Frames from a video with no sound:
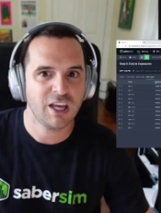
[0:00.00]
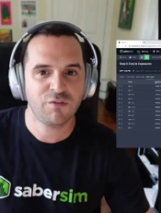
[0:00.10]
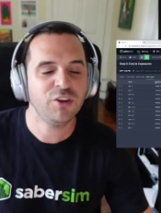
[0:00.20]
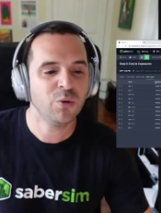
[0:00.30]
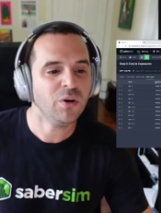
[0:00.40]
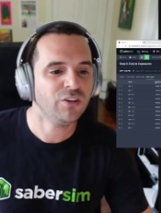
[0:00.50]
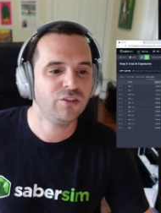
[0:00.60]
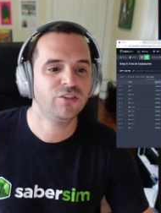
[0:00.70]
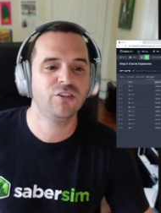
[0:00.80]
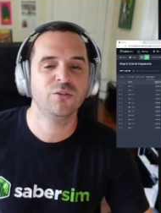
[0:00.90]
If you were
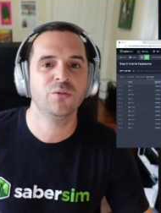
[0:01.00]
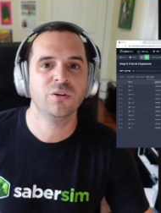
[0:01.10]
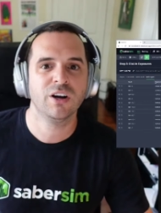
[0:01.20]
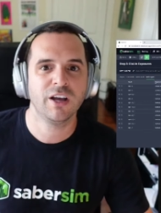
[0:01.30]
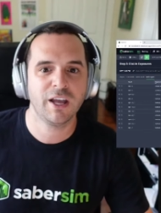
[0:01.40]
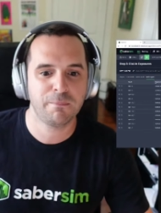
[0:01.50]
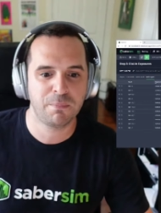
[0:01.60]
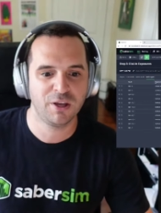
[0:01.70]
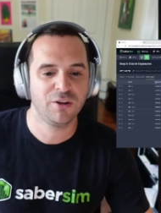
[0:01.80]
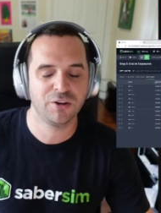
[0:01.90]
to do a
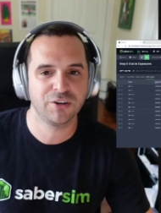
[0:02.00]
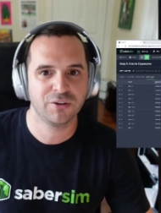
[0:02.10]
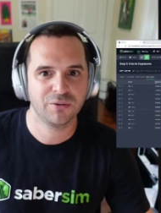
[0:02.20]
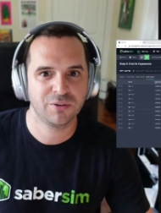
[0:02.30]
build